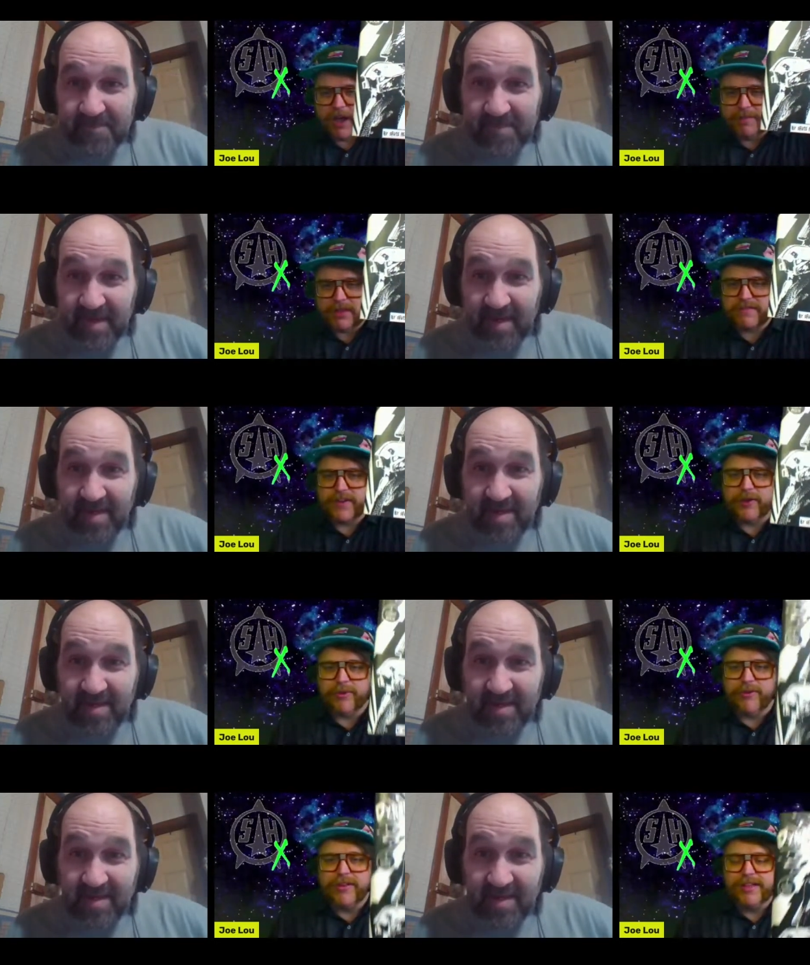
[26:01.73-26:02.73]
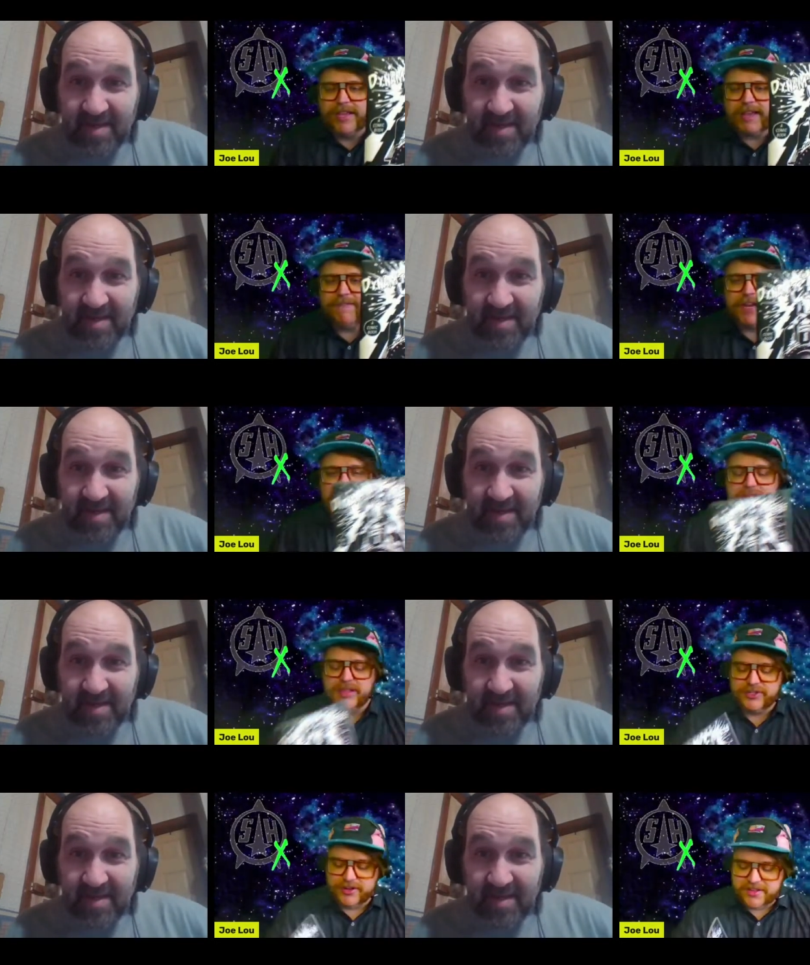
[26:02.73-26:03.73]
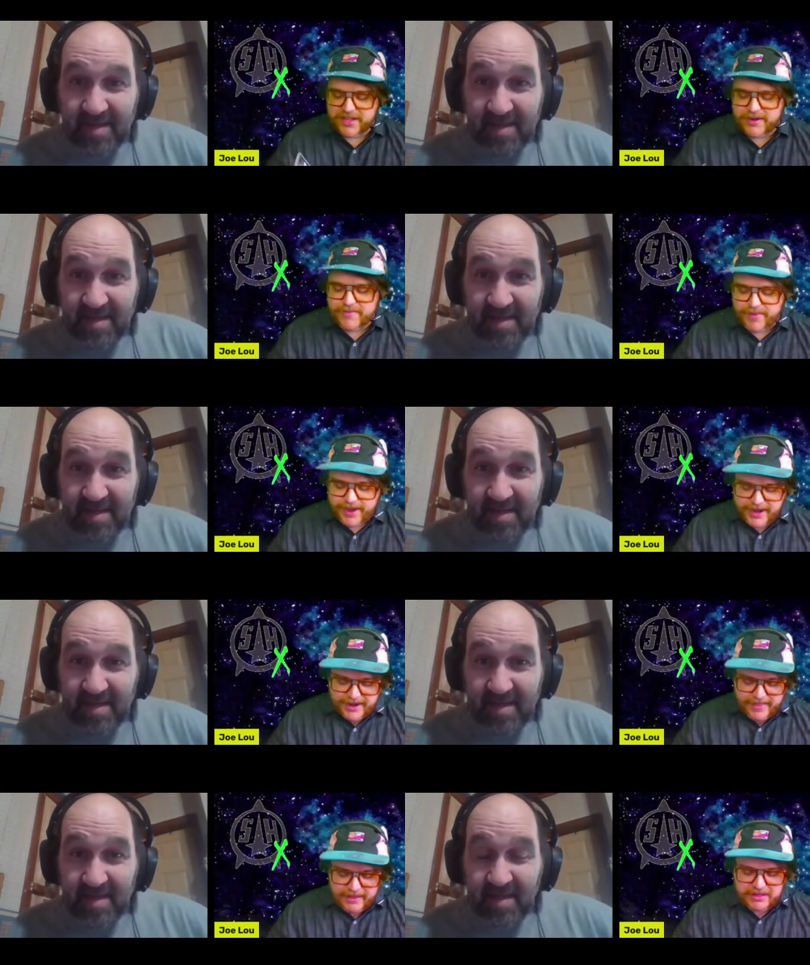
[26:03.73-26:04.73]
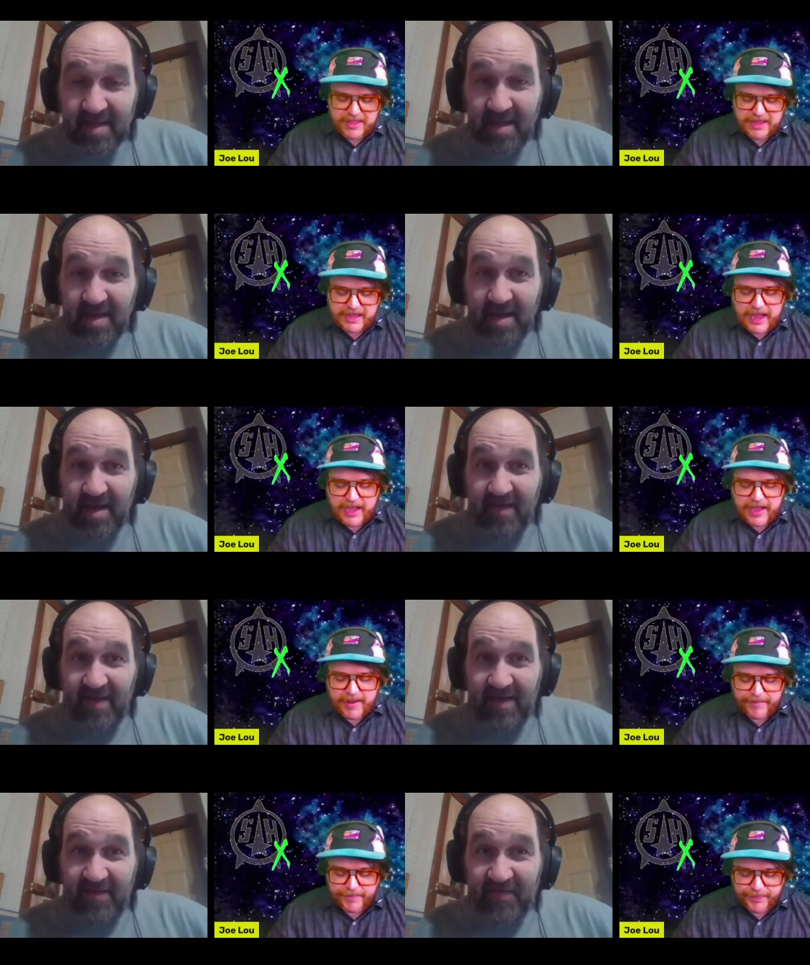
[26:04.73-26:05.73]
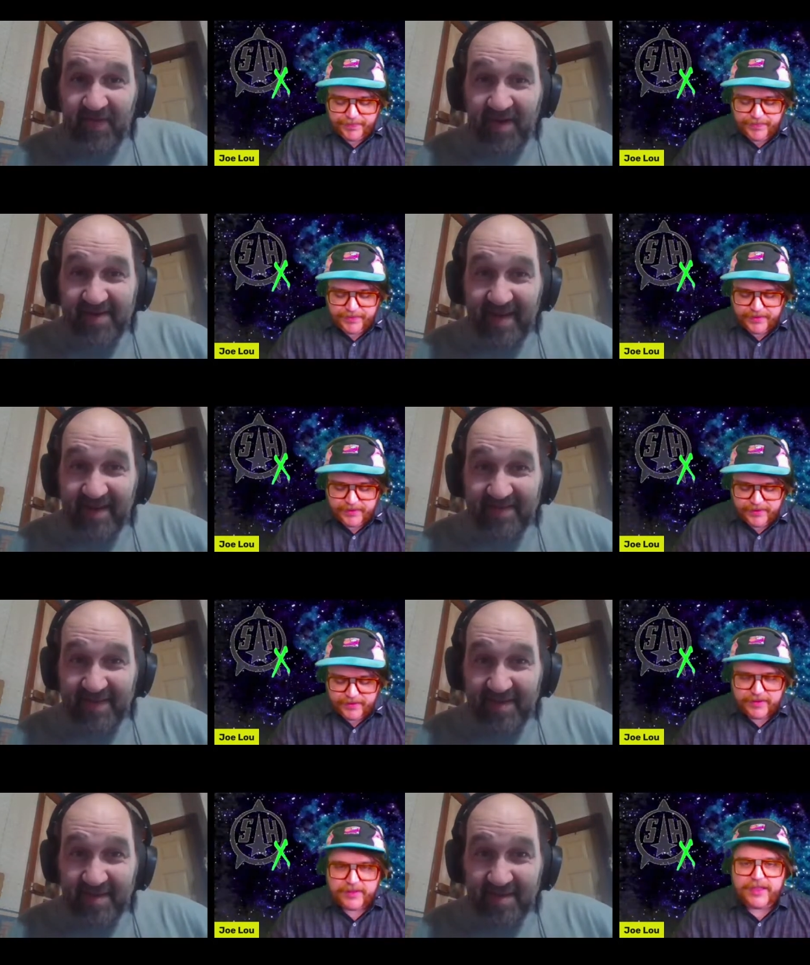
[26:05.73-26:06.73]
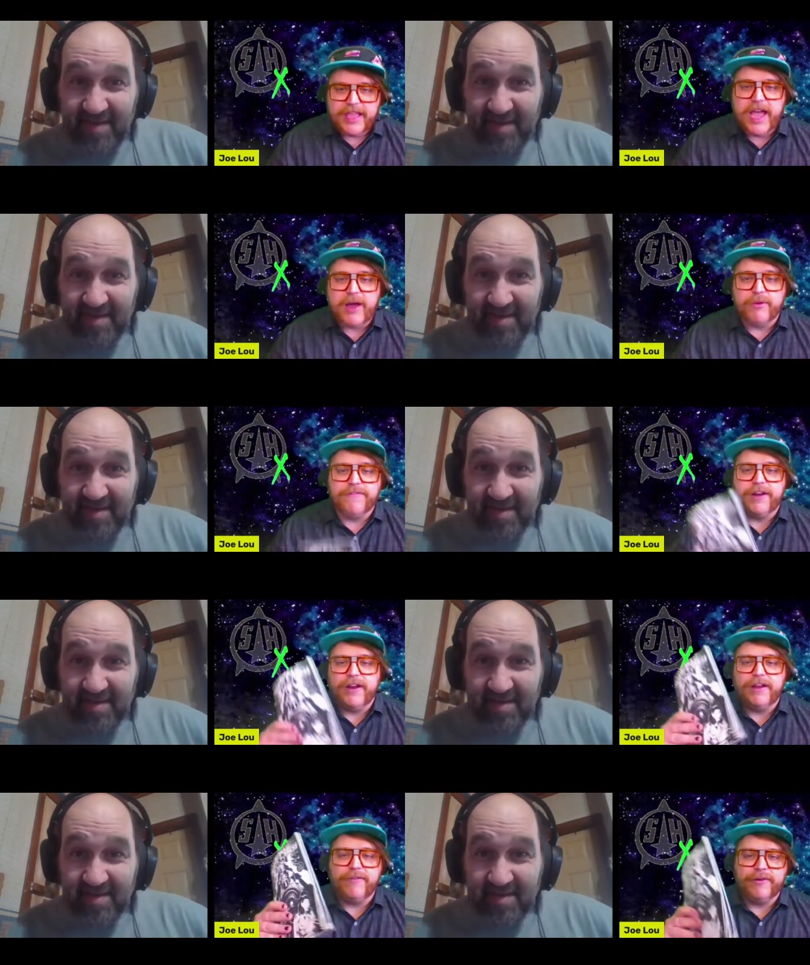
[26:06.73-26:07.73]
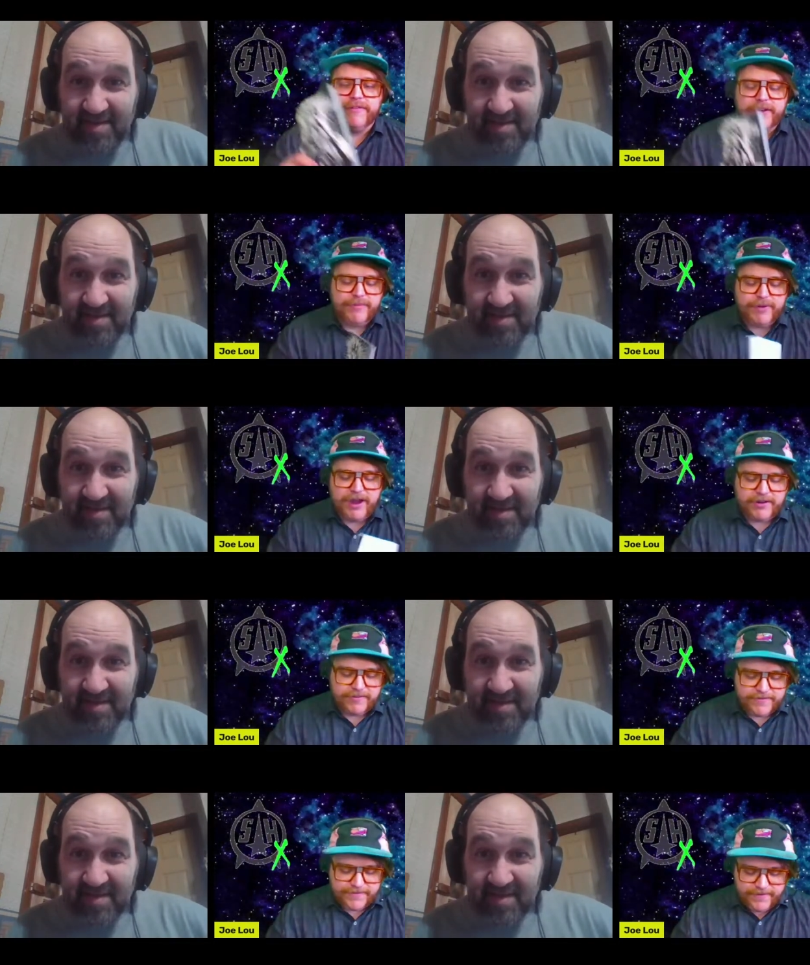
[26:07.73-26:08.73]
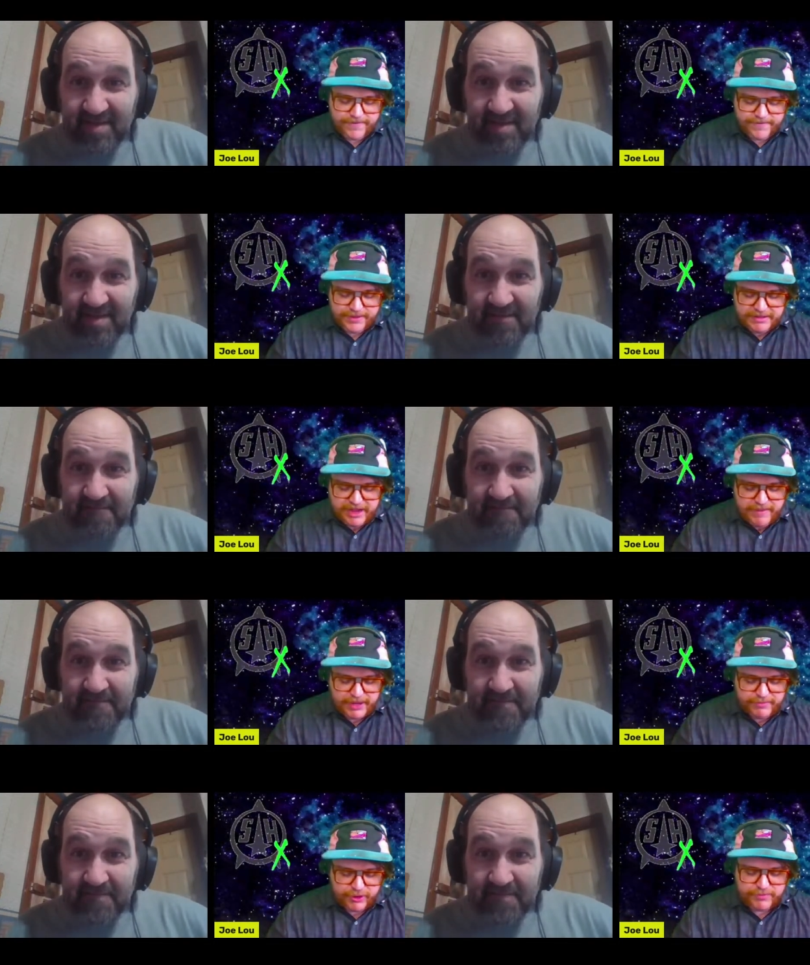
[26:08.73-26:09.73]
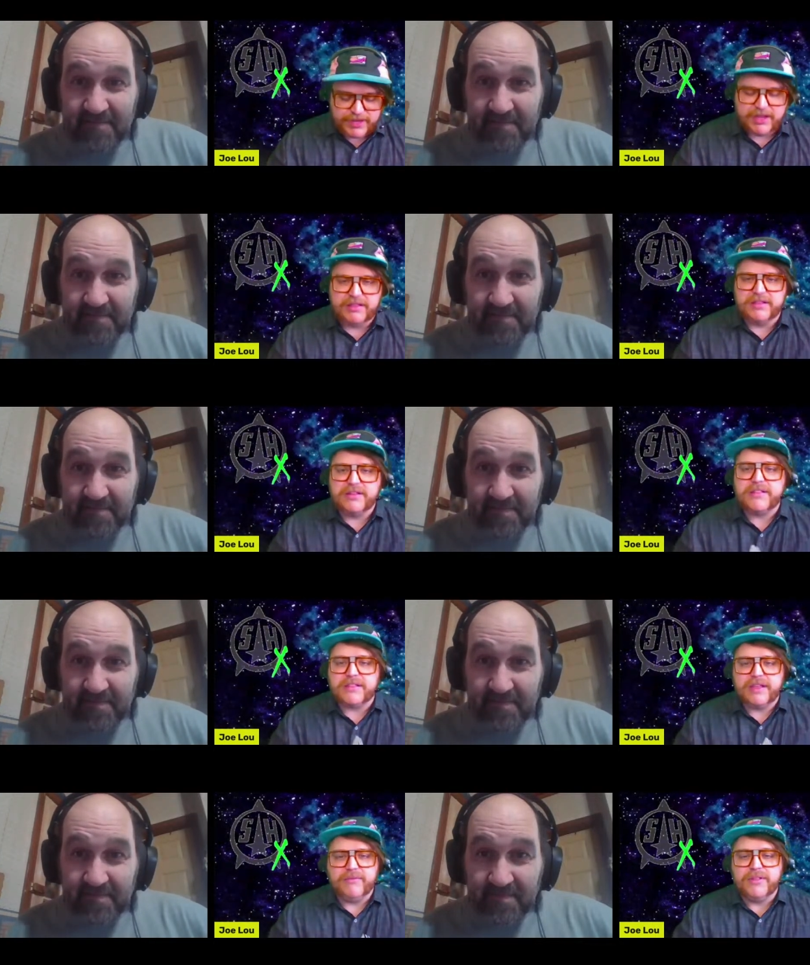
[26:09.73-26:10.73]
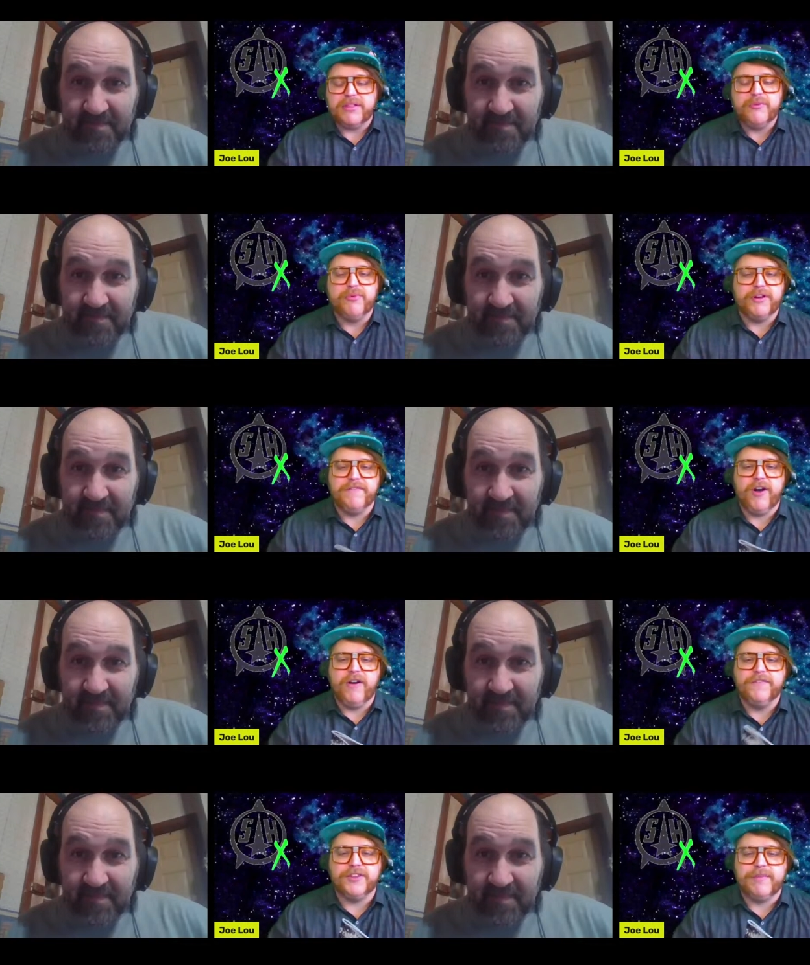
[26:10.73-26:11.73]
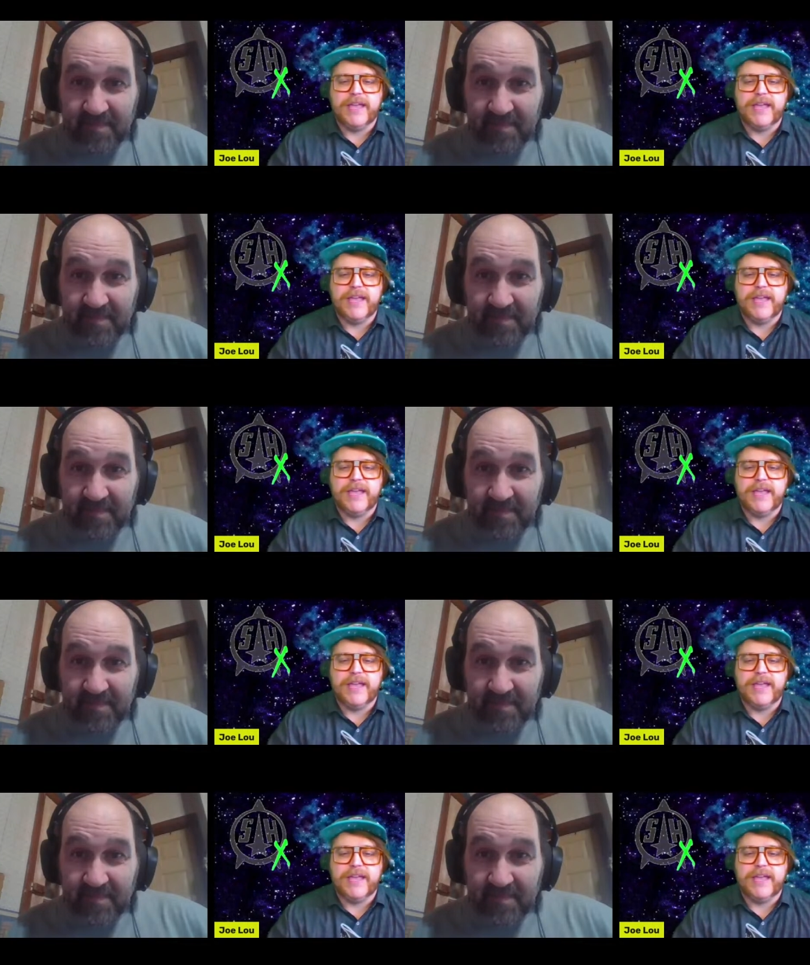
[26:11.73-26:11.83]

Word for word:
Speaker 1: copies available if anyone's interested. But this thing, oh, um, oh, it's
Speaker 2: fantastic.
Speaker 1: Yeah, we're very we're very proud of of this comic book because it's it was super involved to